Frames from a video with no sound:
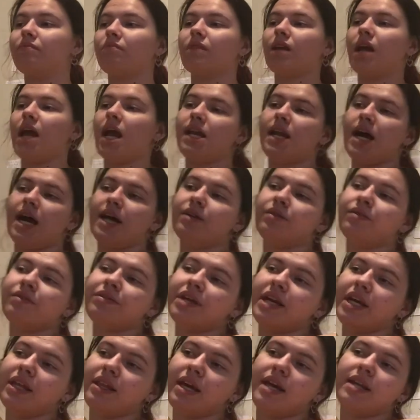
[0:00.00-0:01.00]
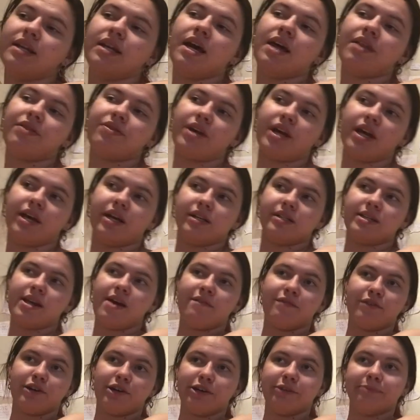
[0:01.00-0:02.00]
and I don't think that nothing is
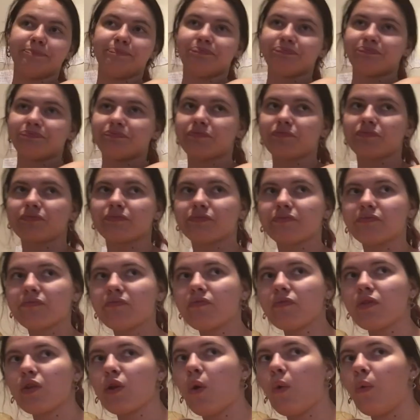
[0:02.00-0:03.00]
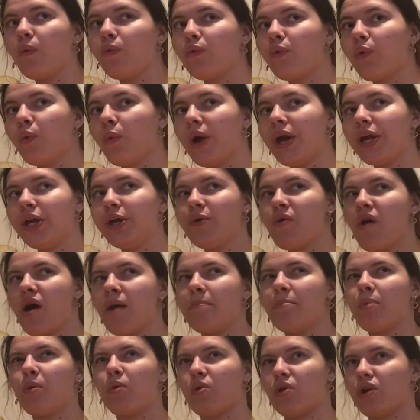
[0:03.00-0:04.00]
ever the way you are
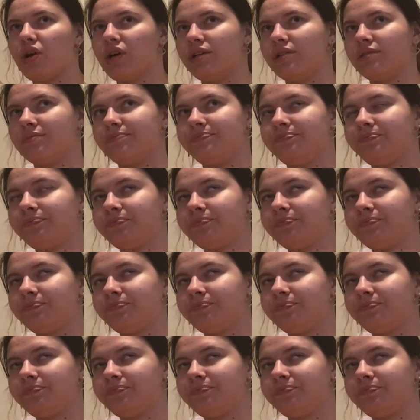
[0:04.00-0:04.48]
born.